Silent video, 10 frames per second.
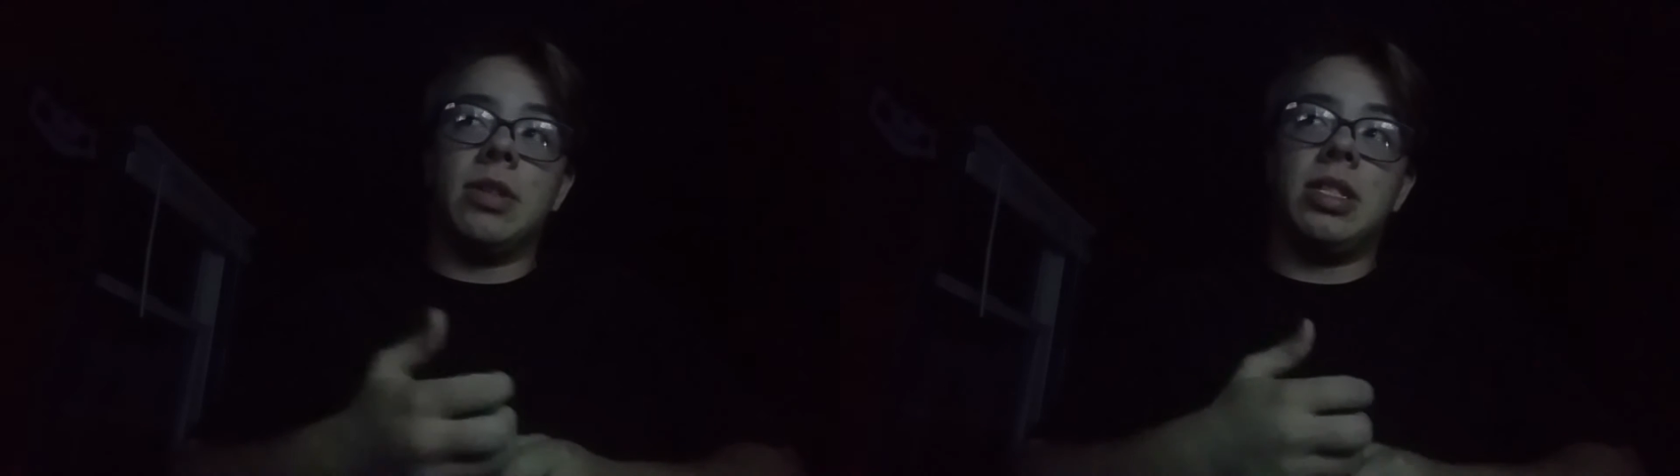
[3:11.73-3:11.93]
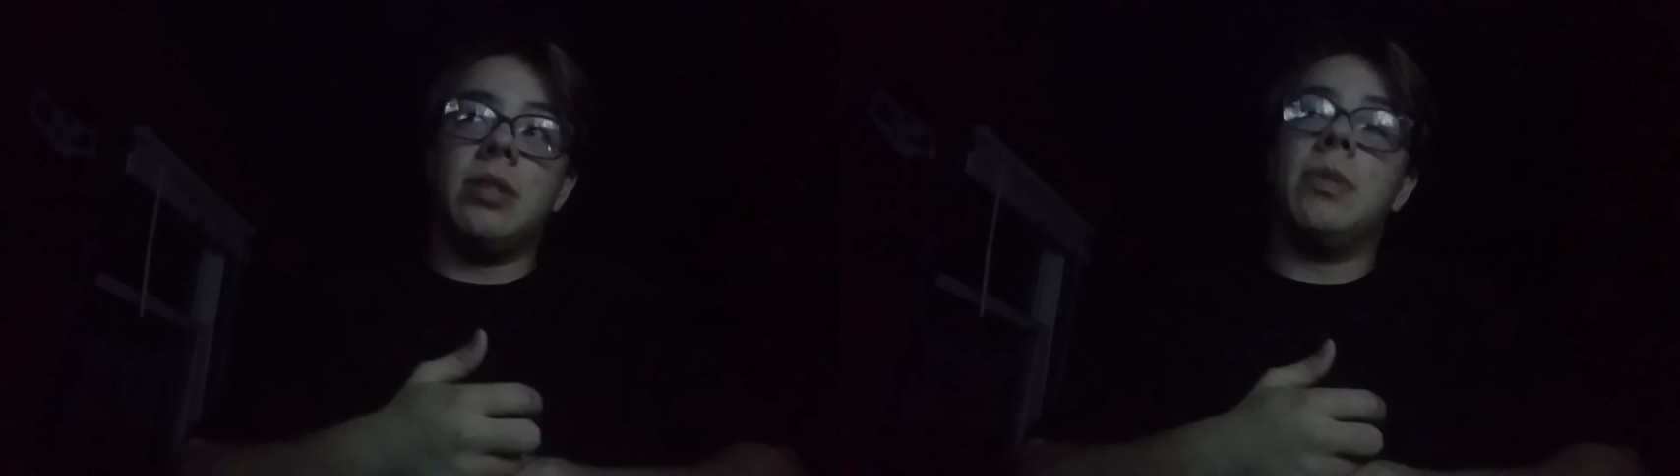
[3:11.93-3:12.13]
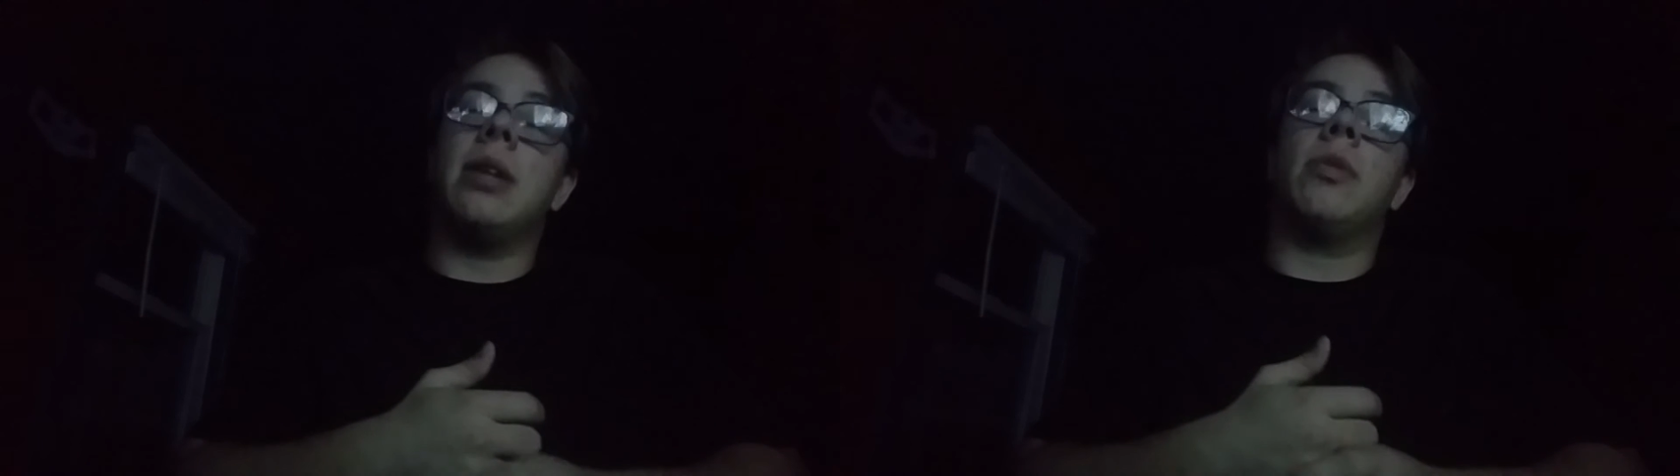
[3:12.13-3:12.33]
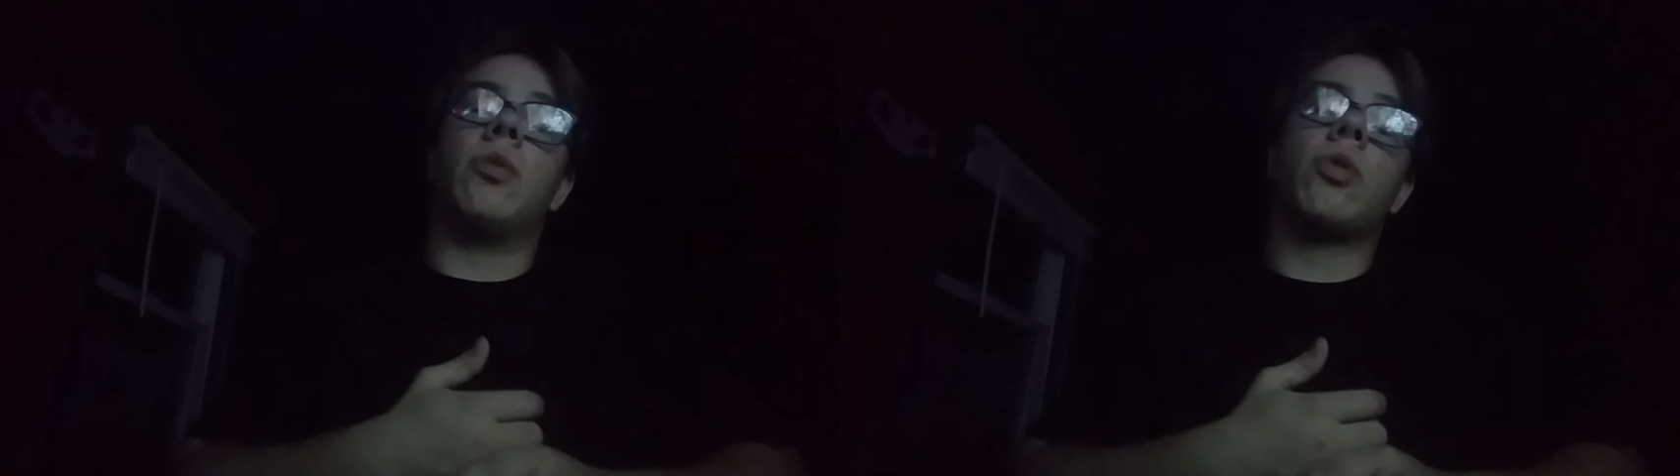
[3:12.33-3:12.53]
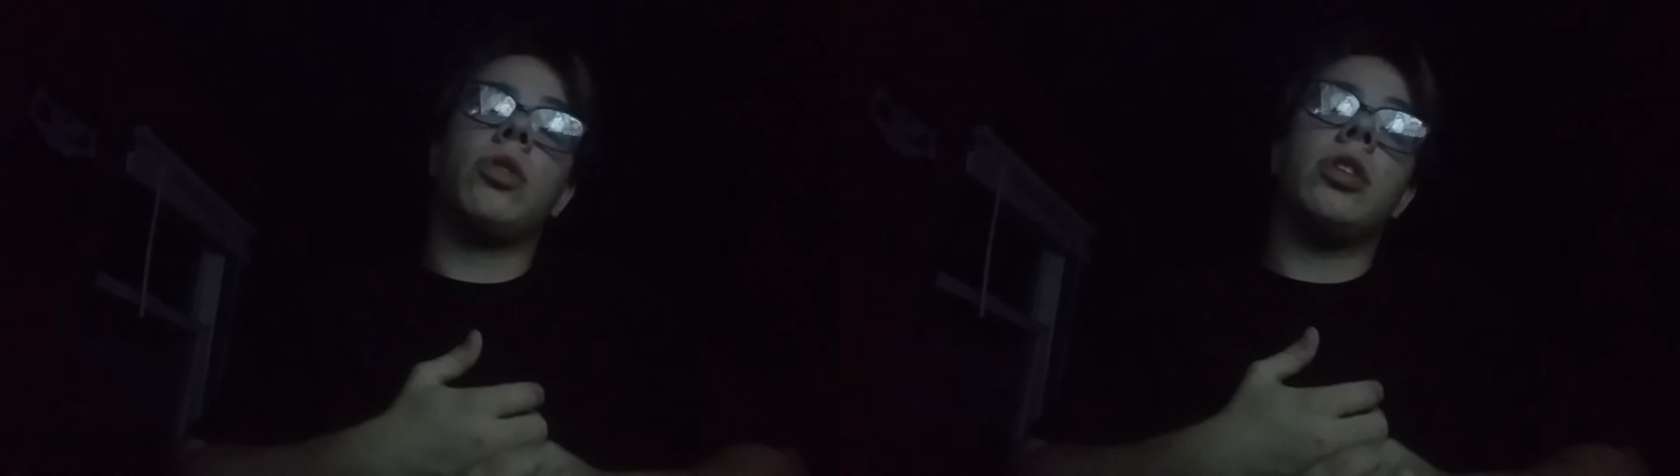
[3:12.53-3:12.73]
to be able to
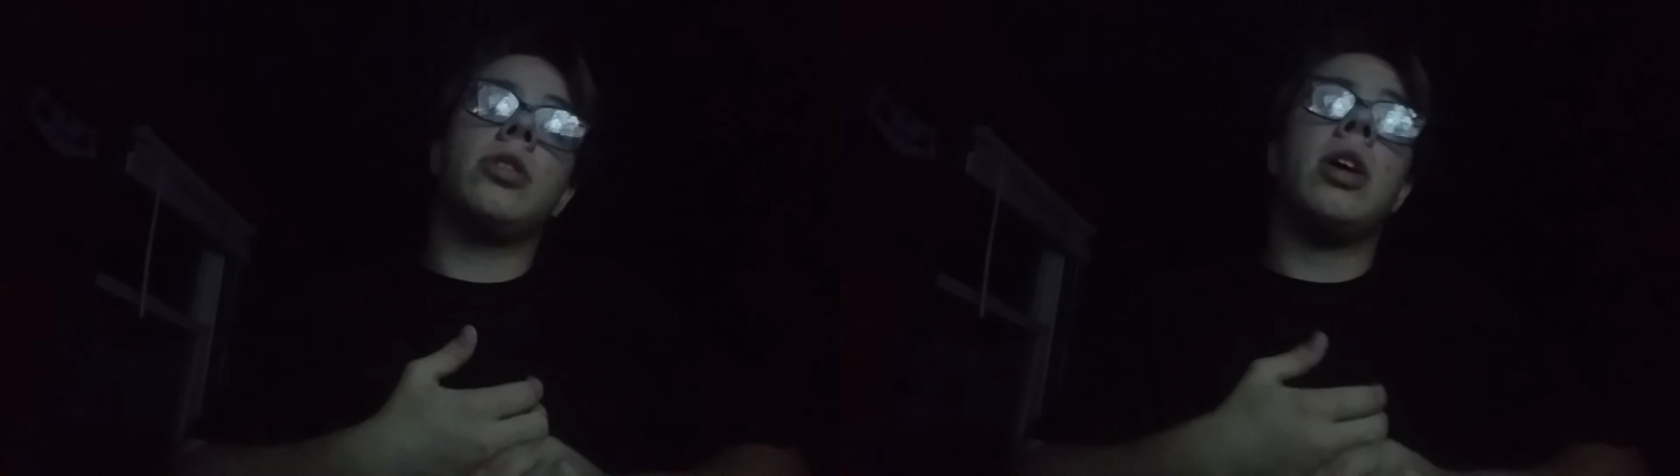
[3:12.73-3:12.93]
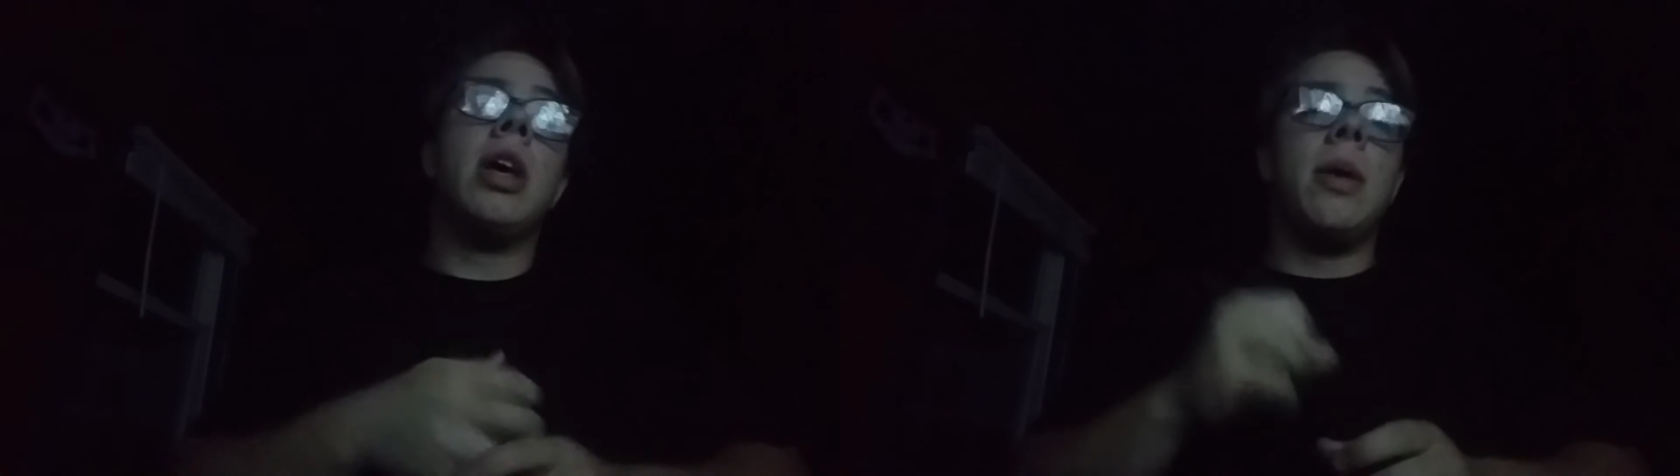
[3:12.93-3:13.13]
record those